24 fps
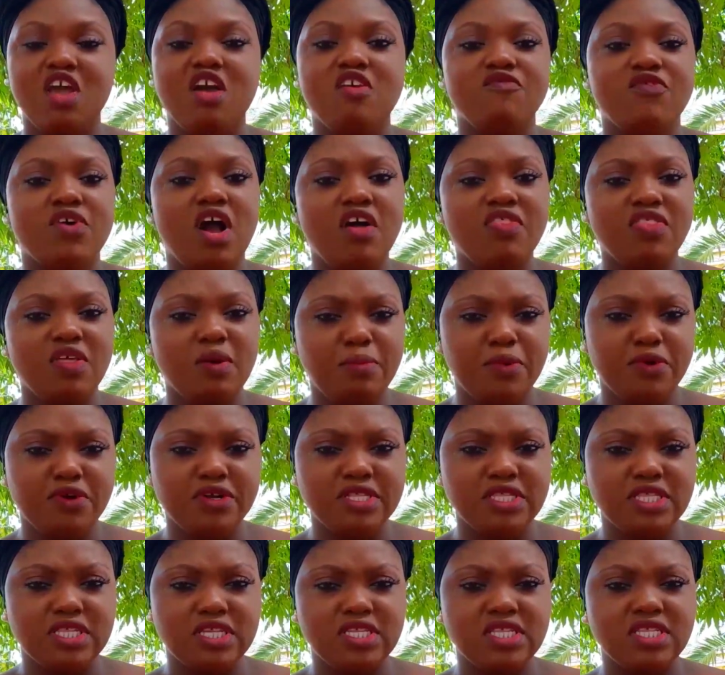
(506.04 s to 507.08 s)
For other
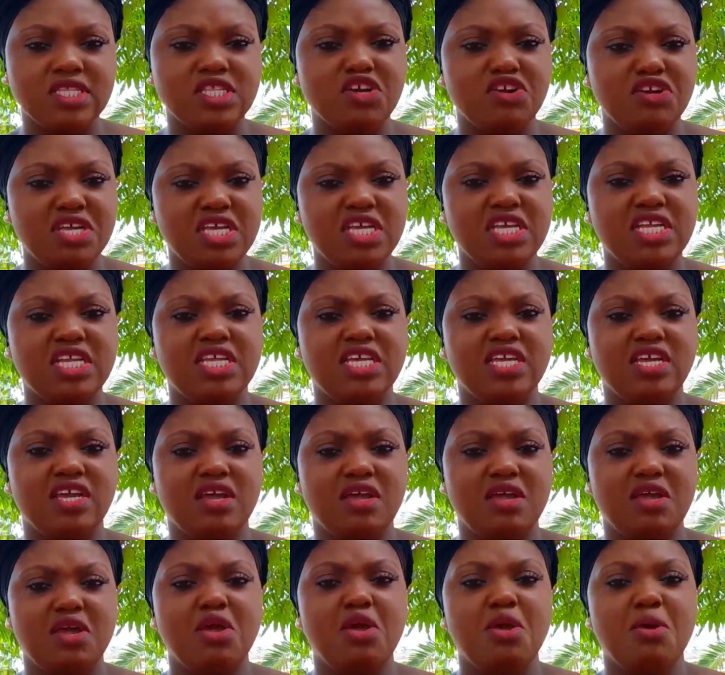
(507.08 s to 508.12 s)
persons, their healing
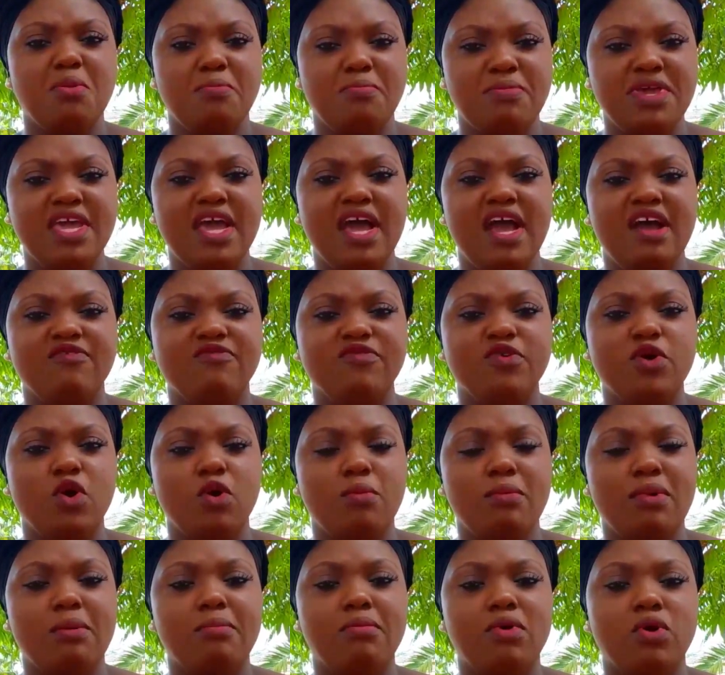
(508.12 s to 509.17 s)
may have
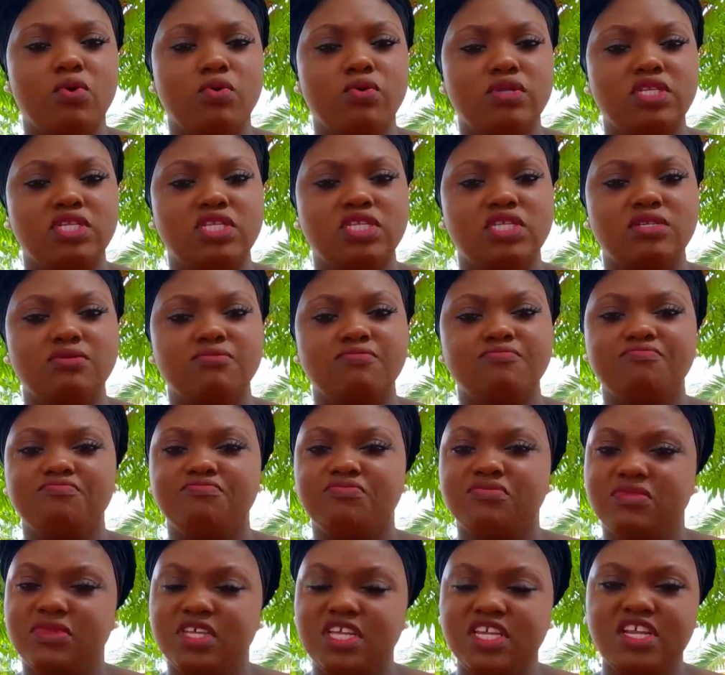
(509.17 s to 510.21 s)
come about
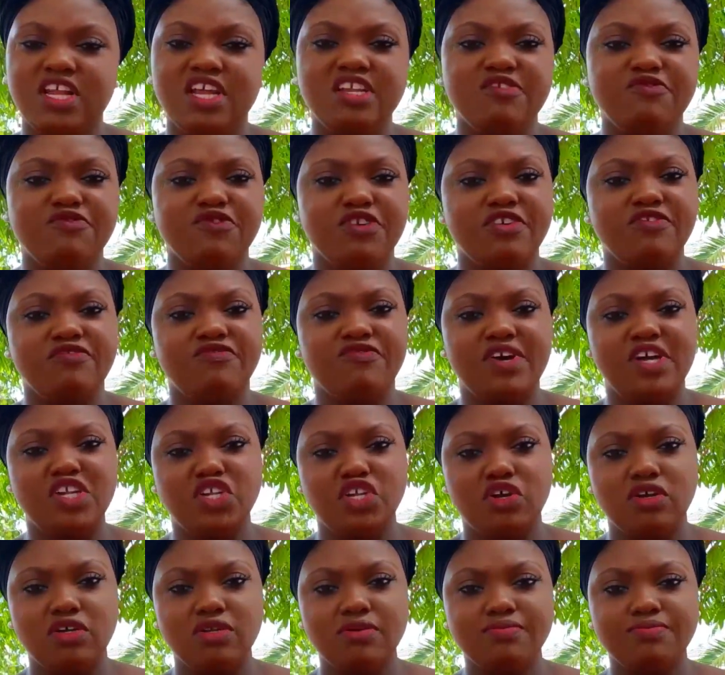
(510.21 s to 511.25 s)
in a different
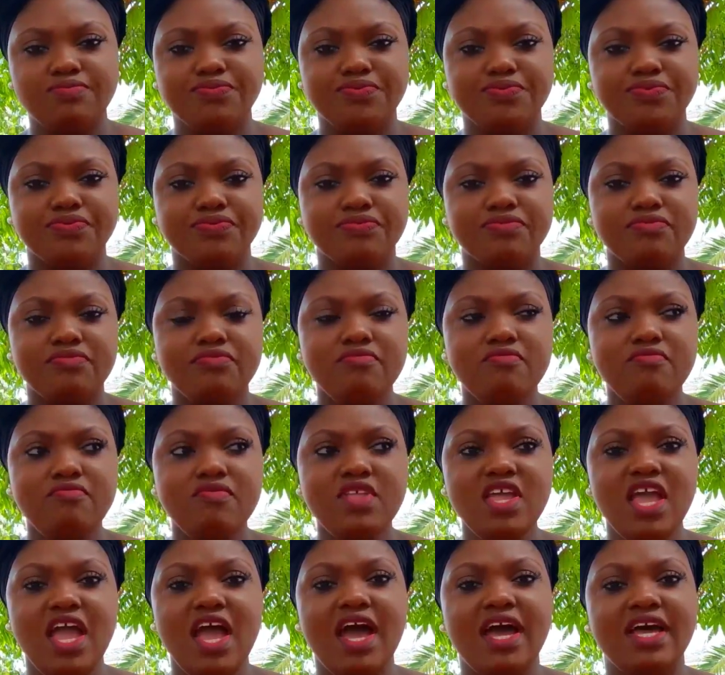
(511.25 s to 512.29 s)
fashion,
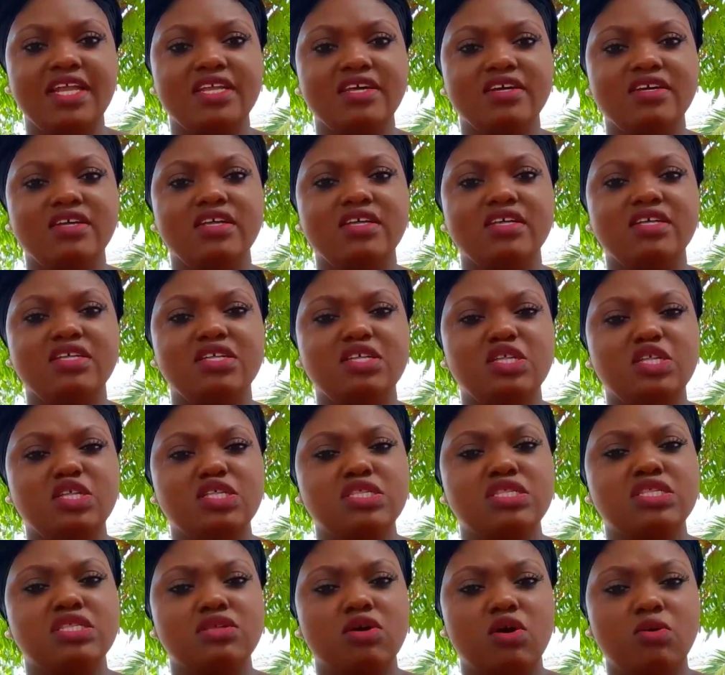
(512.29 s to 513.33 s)
and
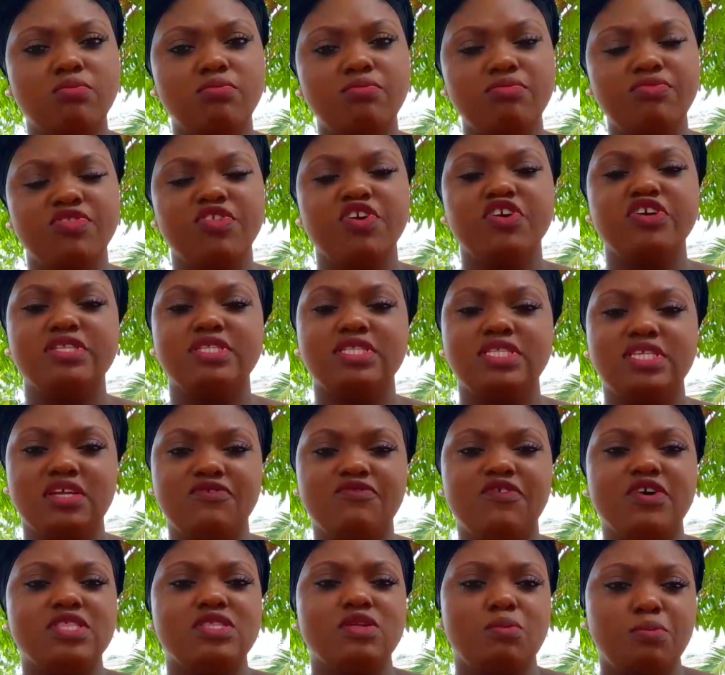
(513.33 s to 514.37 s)

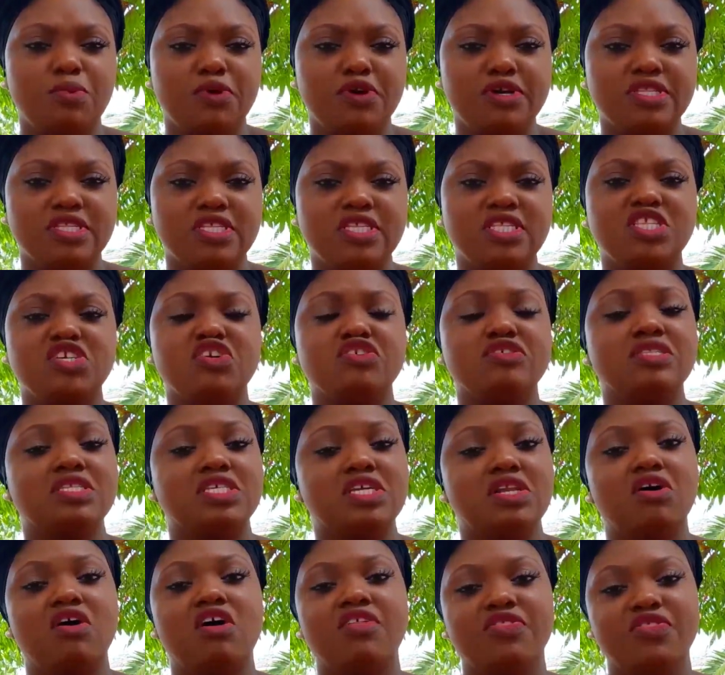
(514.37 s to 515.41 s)
for some persons they're
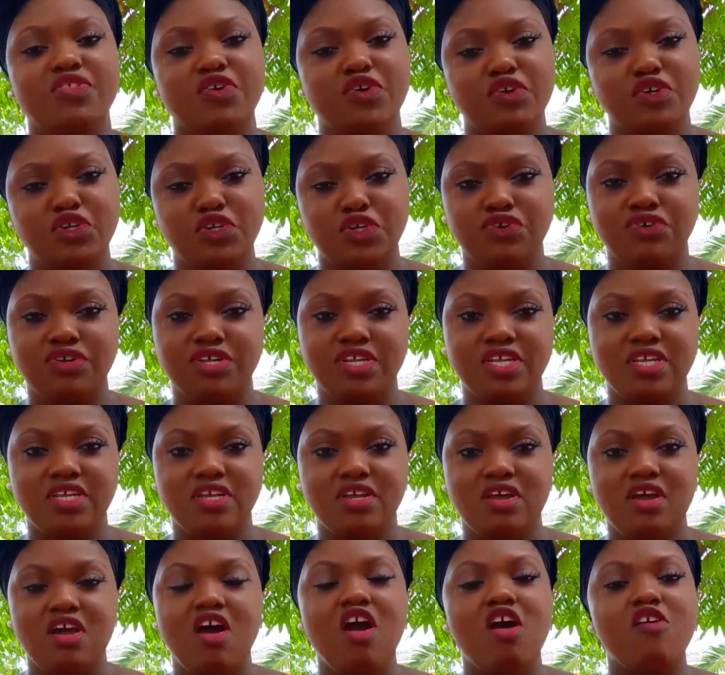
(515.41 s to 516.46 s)
still on their journey
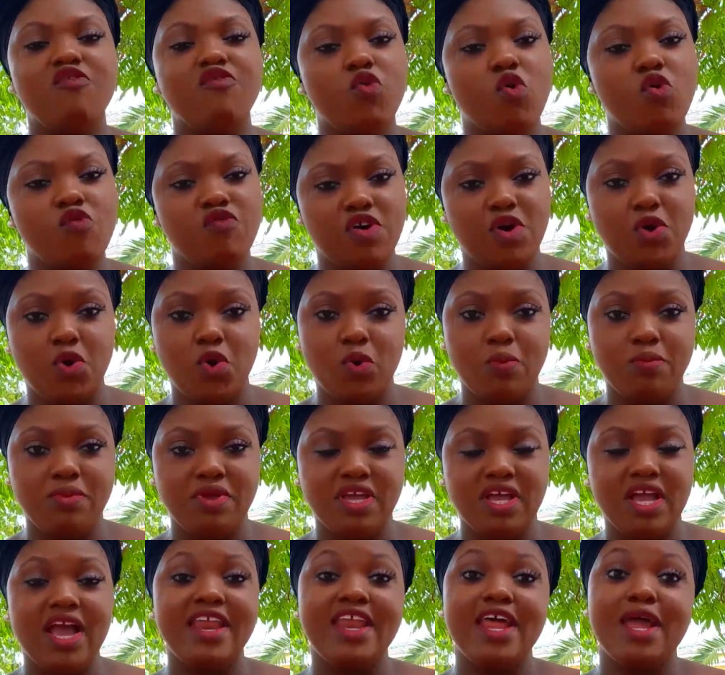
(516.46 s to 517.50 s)
of
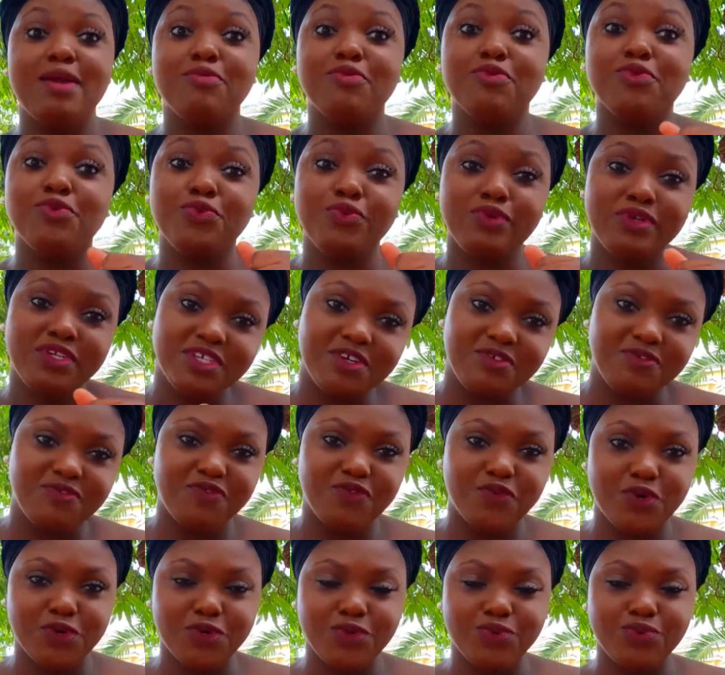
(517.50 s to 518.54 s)
overcoming, and I'm rooting
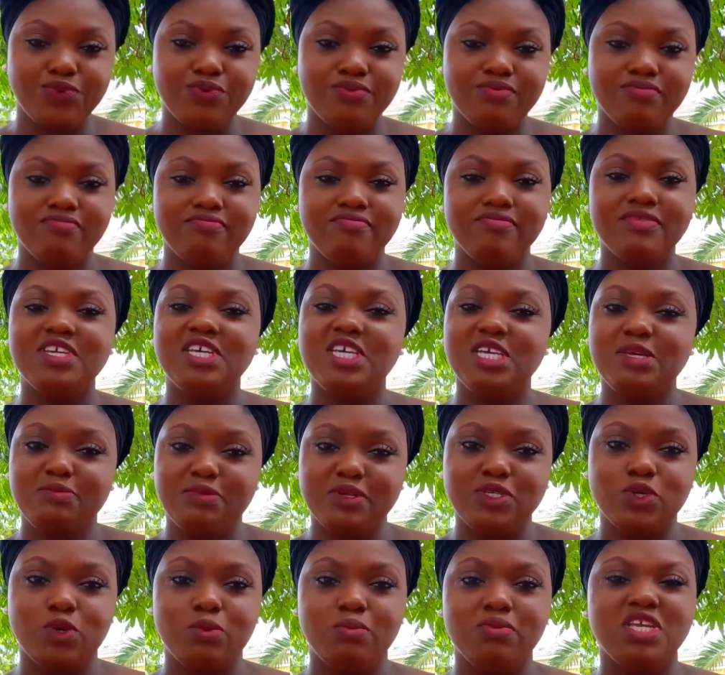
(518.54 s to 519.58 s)
for you. Keep
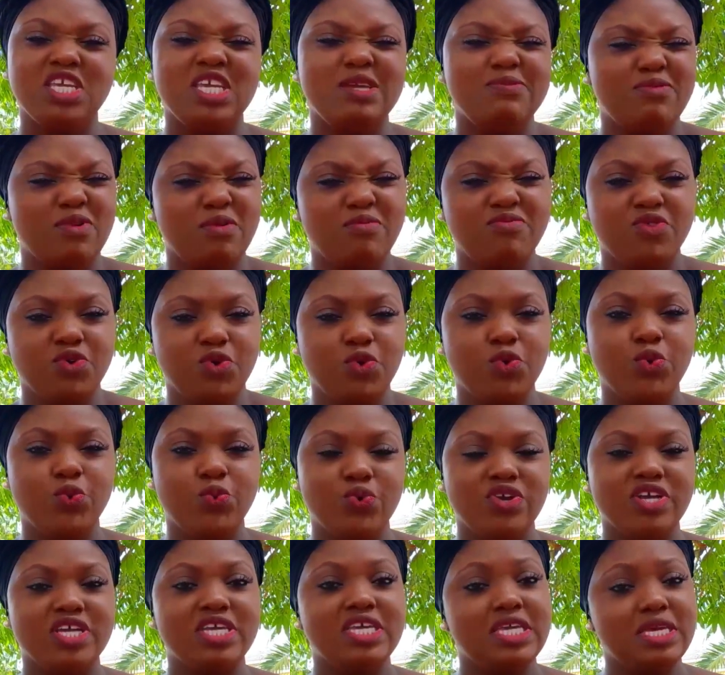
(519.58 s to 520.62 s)
it up. Keep up the good
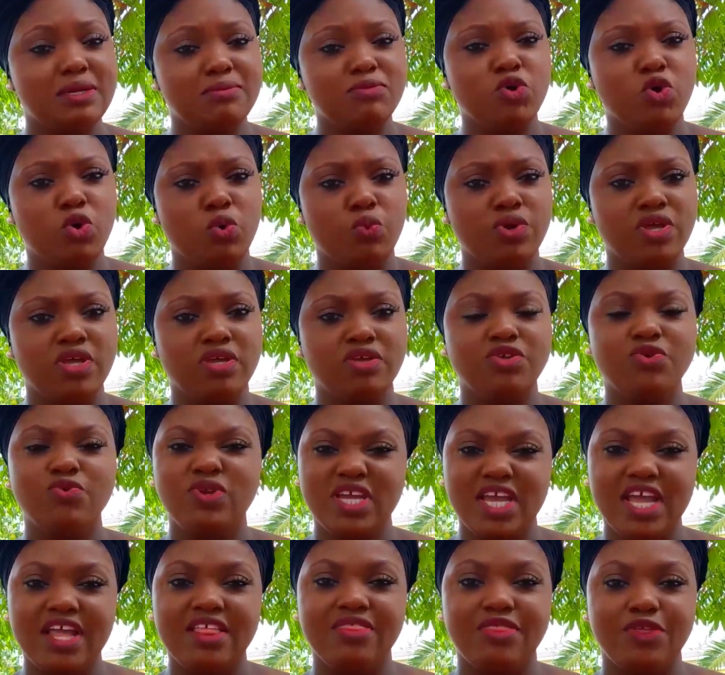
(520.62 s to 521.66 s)
work. Keep going. You'll
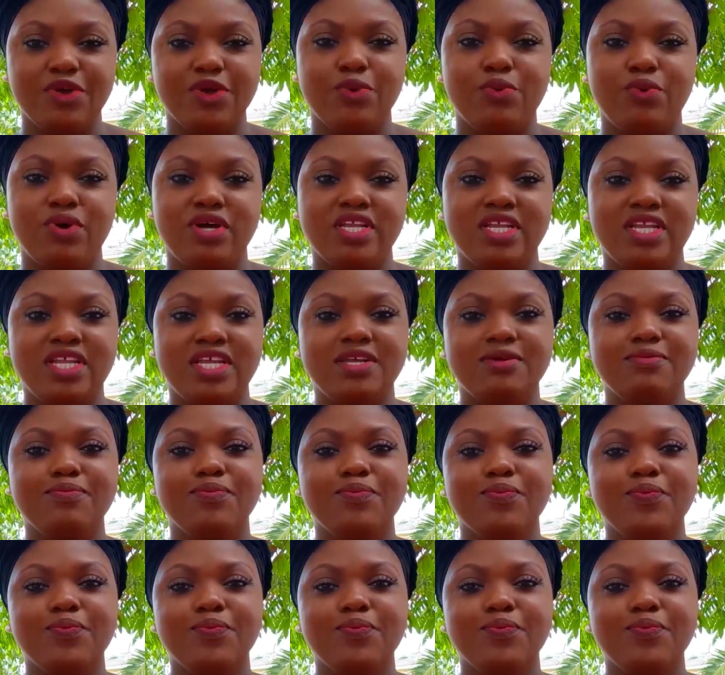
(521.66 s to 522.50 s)
get there one day.